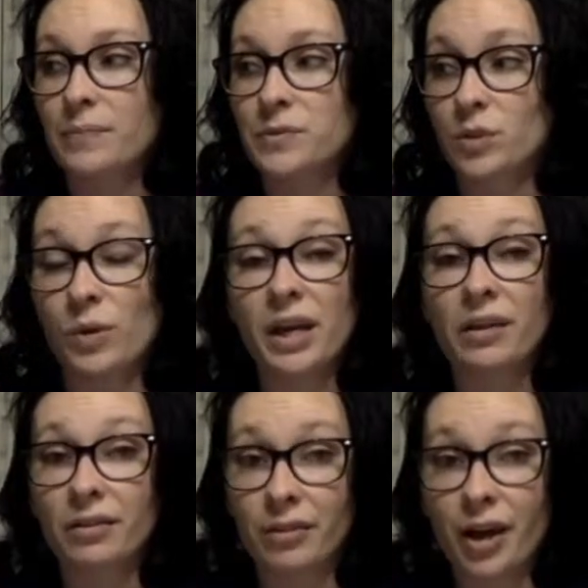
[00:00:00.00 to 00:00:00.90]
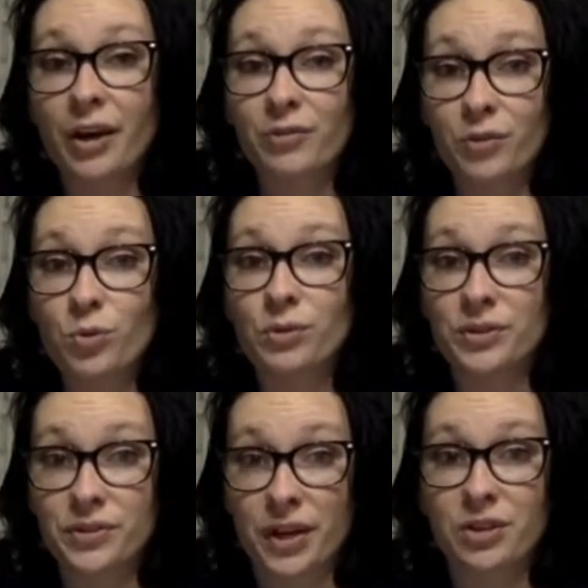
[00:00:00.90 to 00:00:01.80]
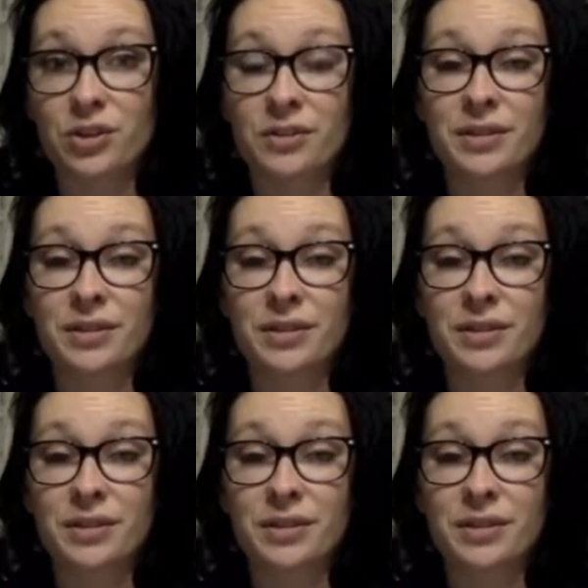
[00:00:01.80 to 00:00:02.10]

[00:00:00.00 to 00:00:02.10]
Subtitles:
So we had a lot of cool discussions,